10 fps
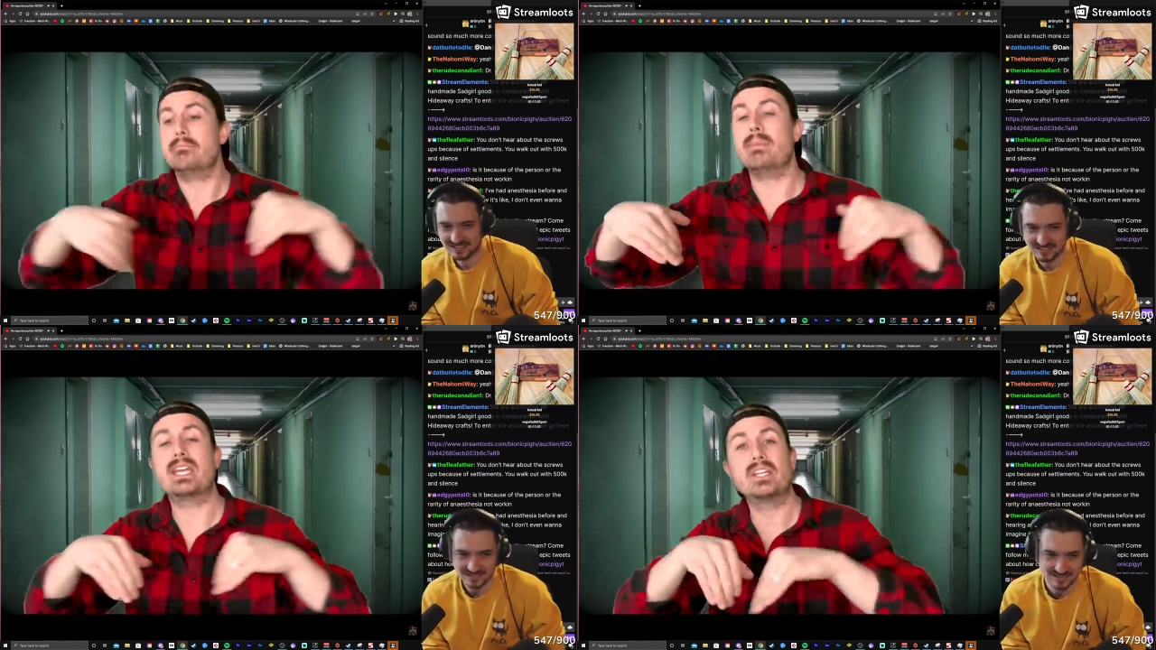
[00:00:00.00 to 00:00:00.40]

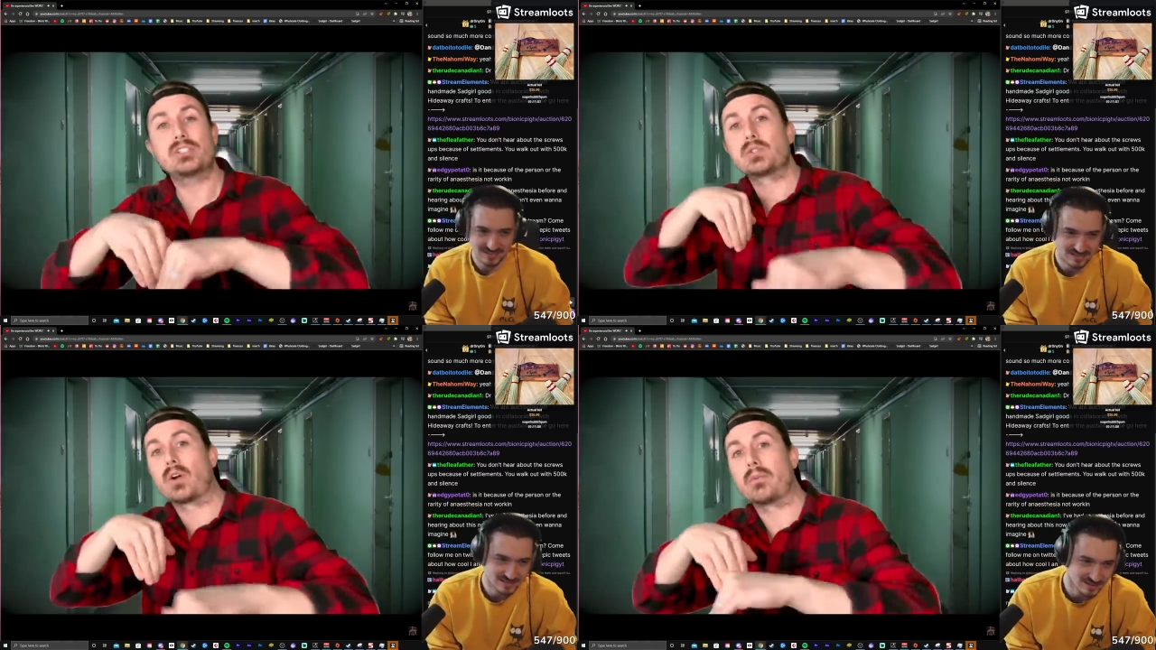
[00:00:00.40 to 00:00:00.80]
Speaker 1: making
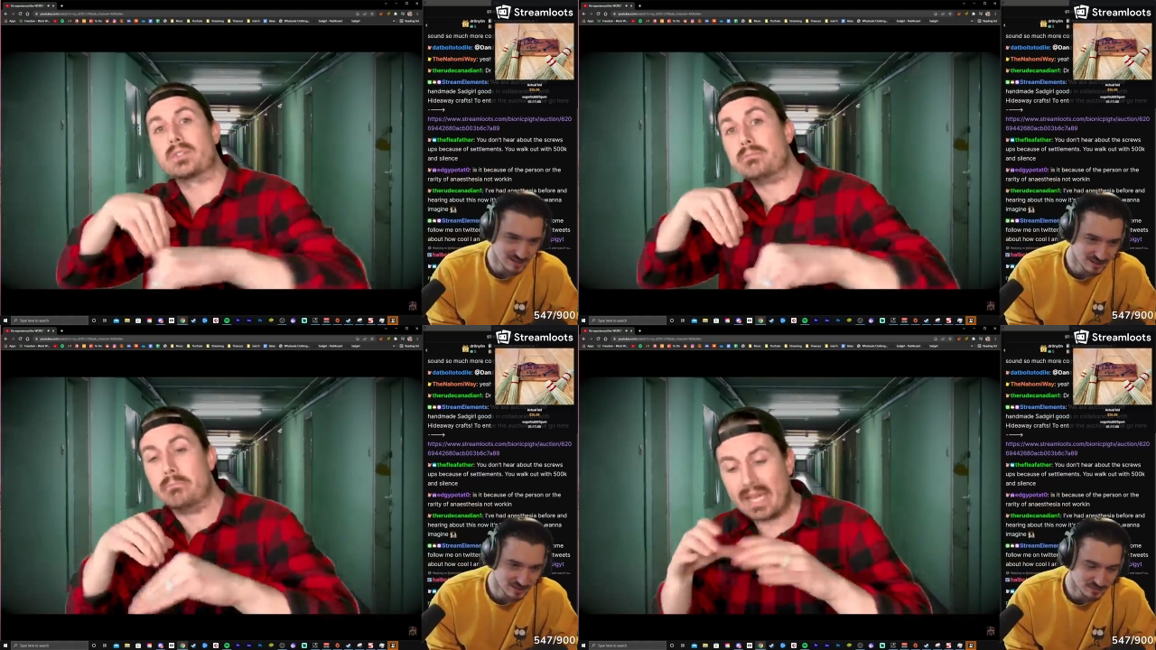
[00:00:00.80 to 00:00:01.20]
sure it
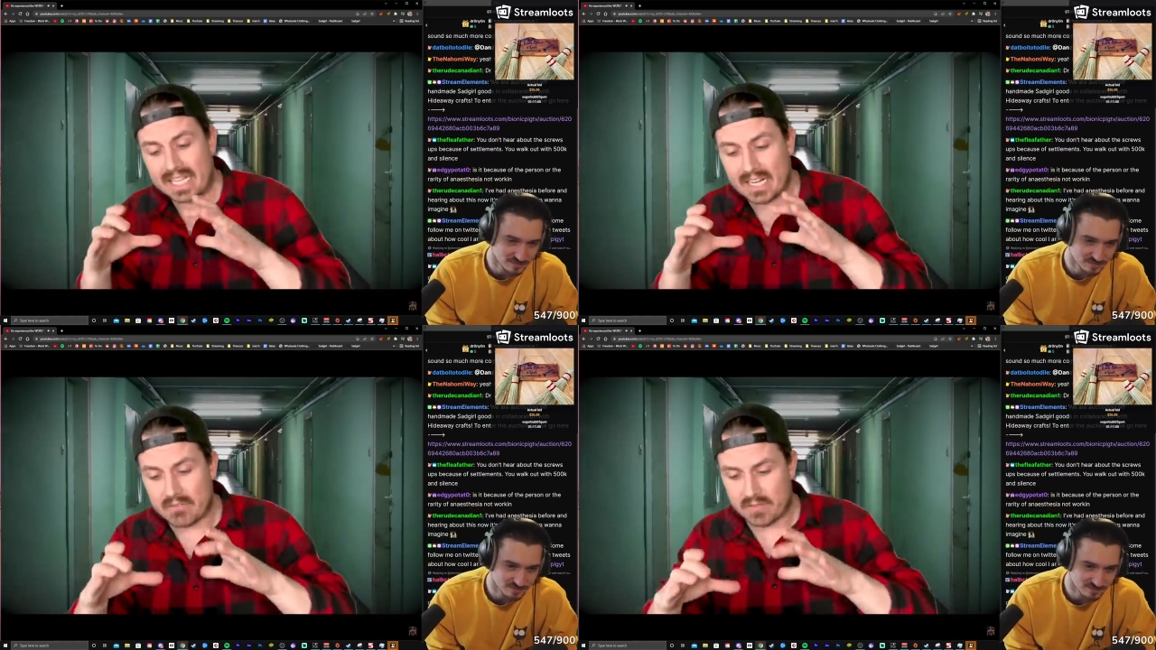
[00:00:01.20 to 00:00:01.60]
was big
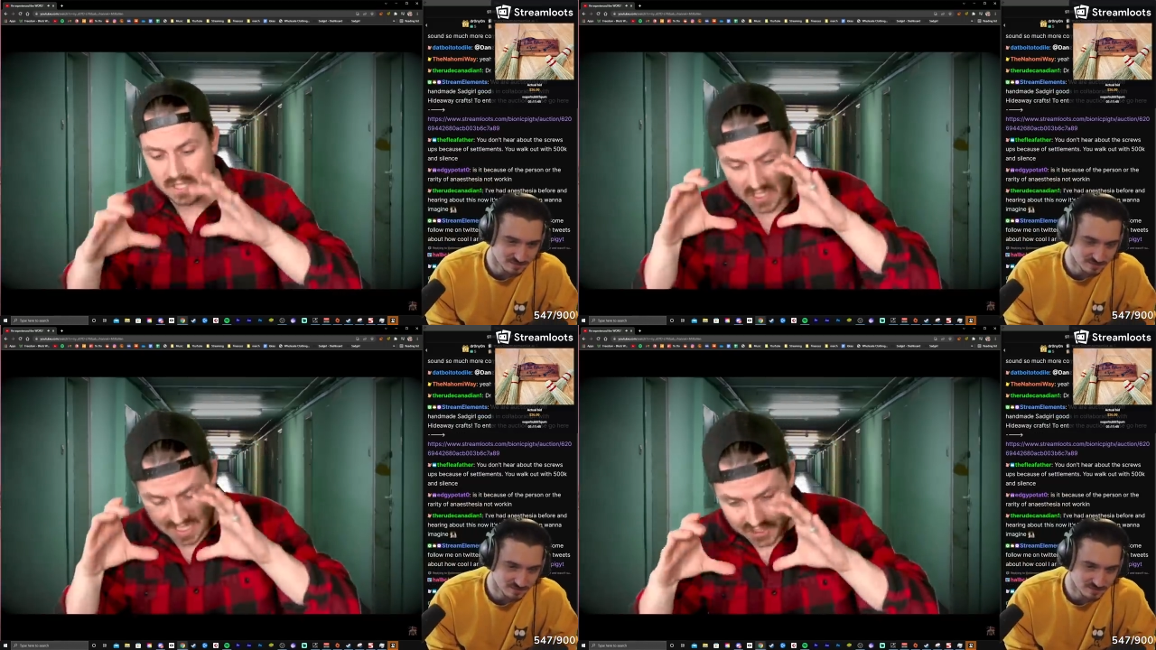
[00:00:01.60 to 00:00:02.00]
enough that
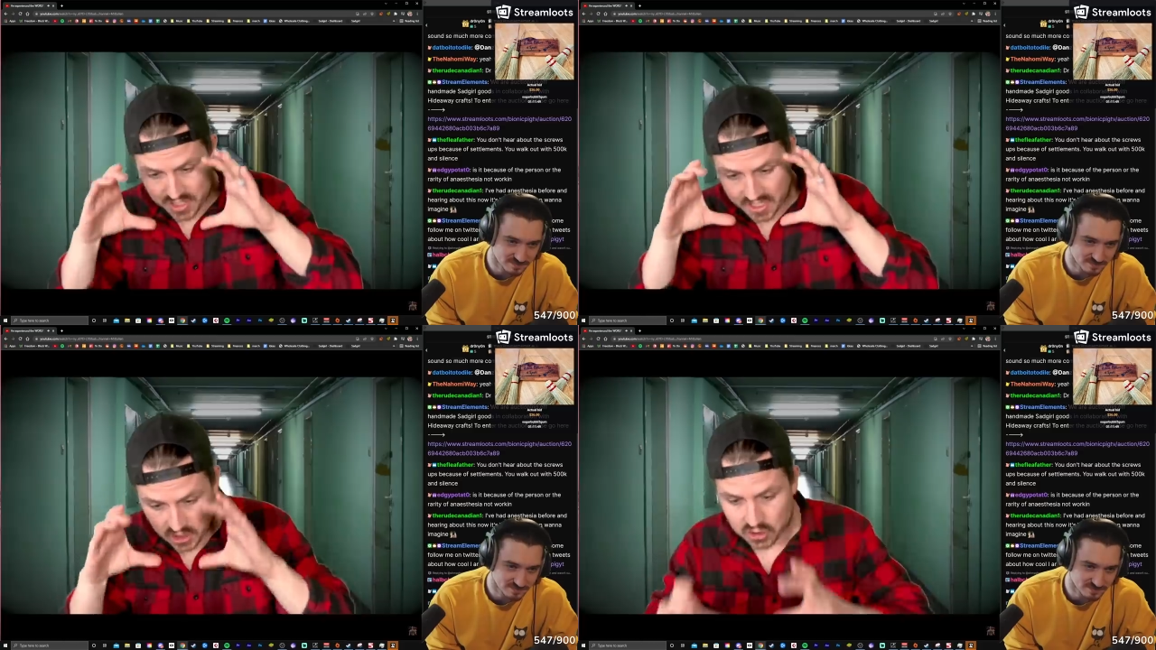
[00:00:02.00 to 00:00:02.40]
he could actually
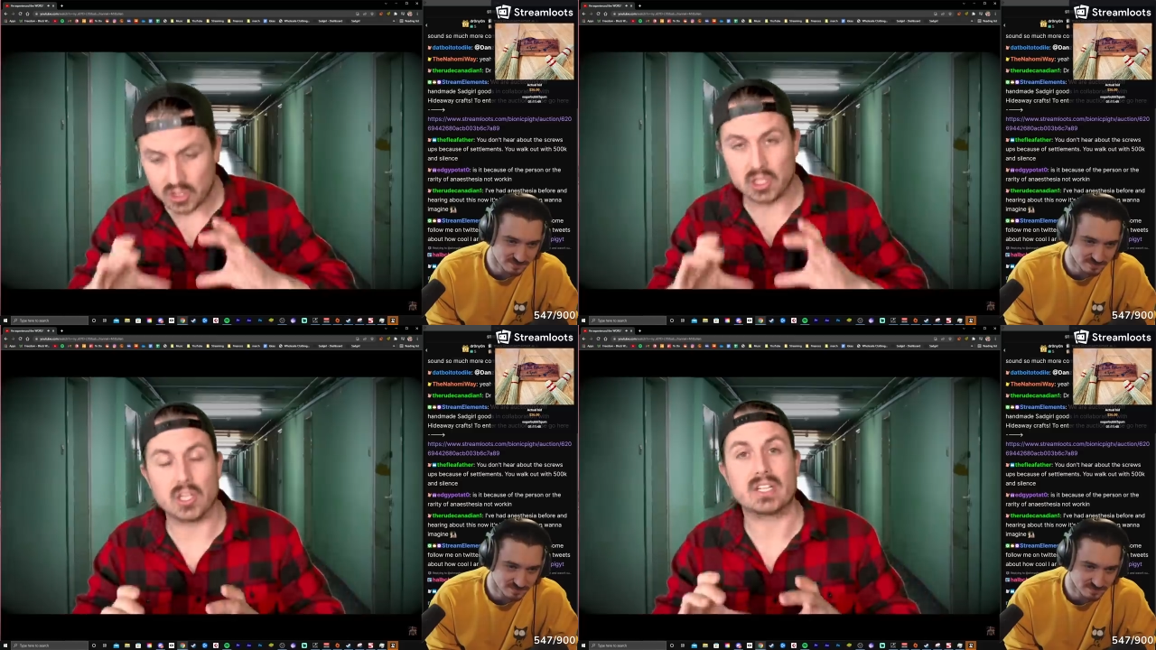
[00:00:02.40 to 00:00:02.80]
get a
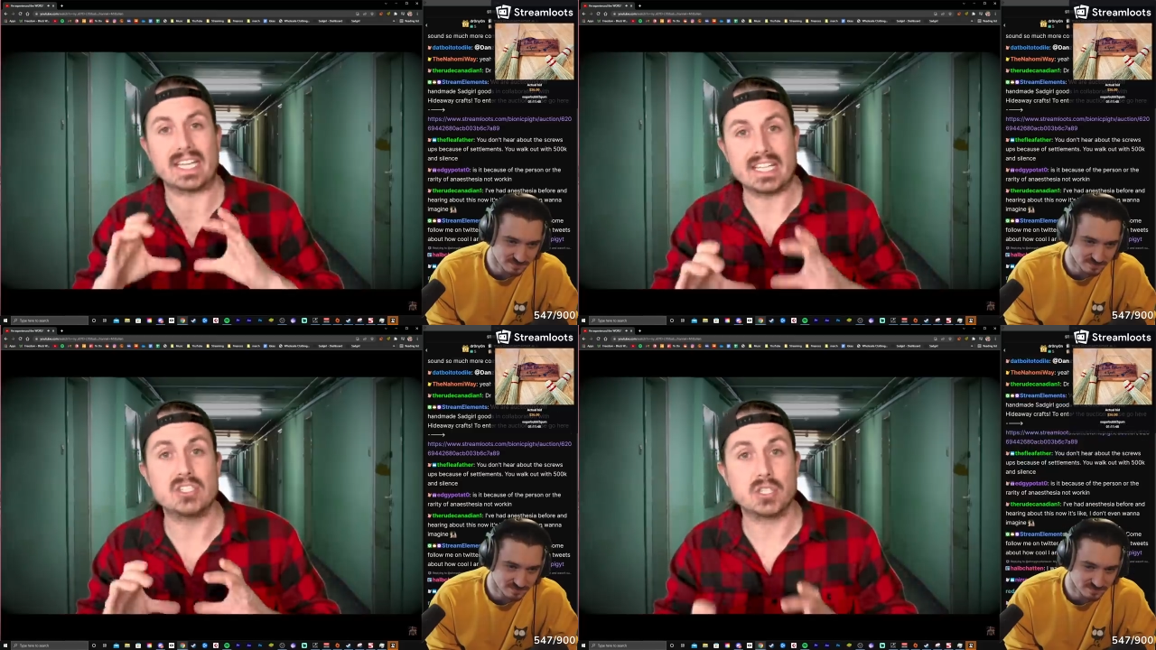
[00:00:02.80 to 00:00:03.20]
good look
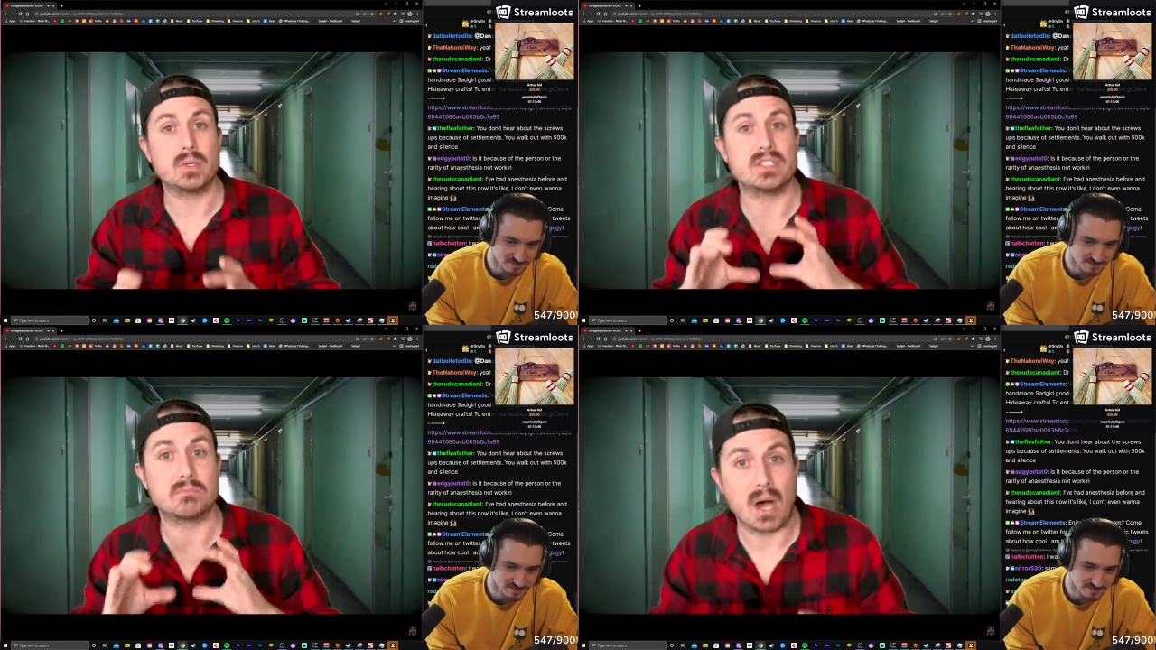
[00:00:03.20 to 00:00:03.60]
into
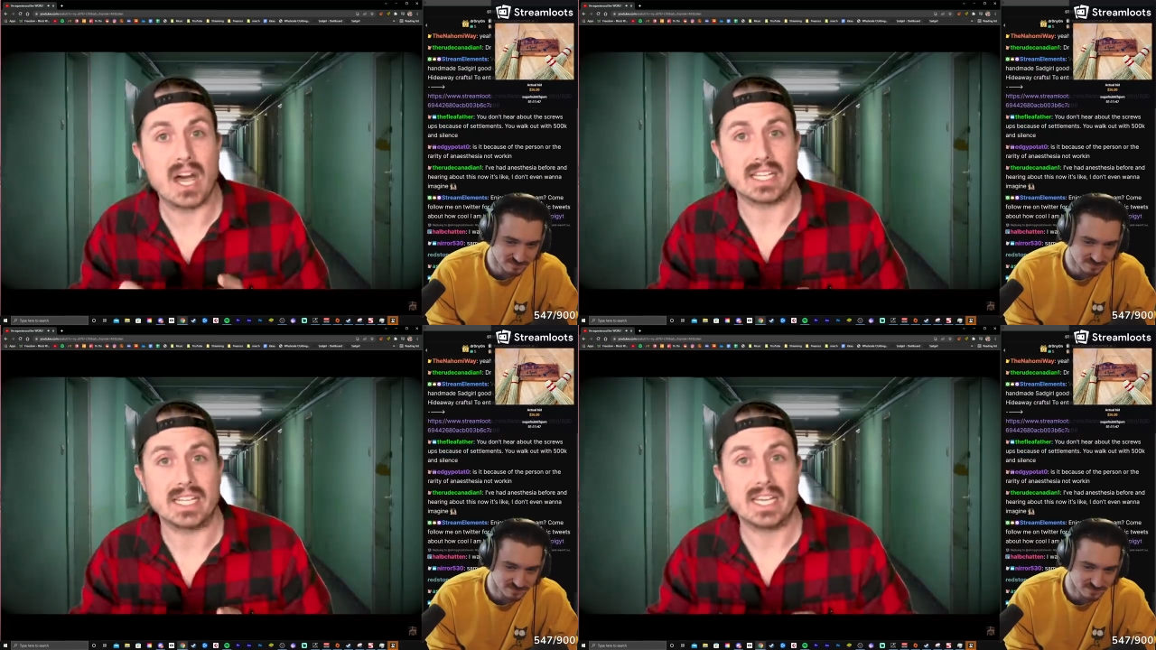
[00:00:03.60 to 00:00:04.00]
his
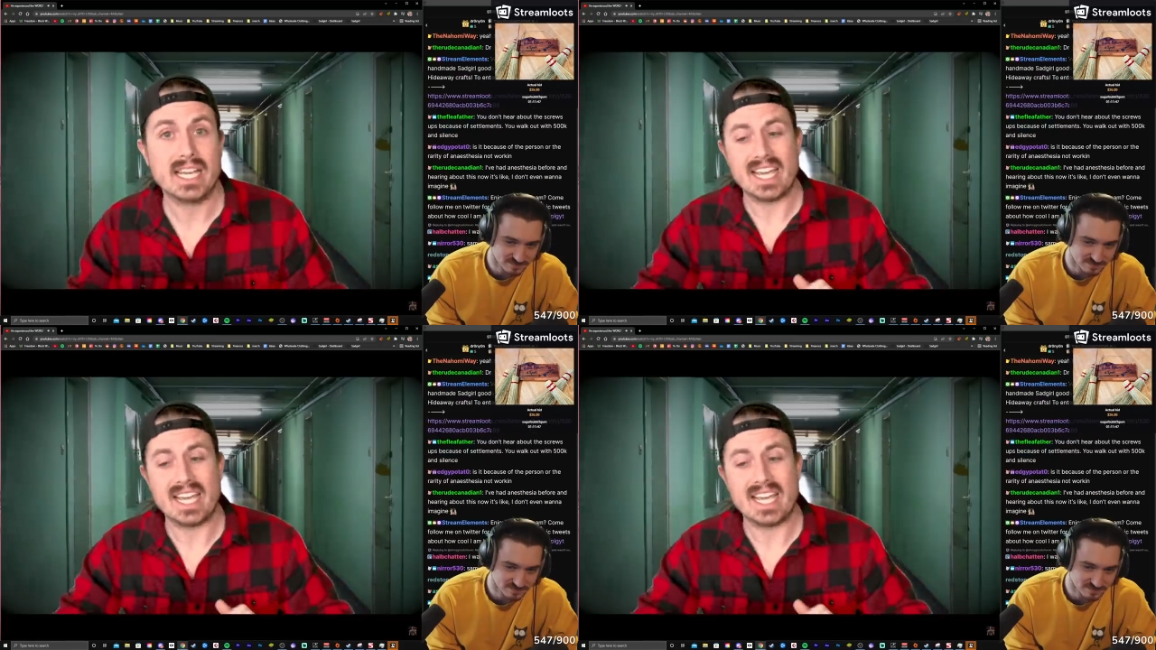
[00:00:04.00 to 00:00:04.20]
body.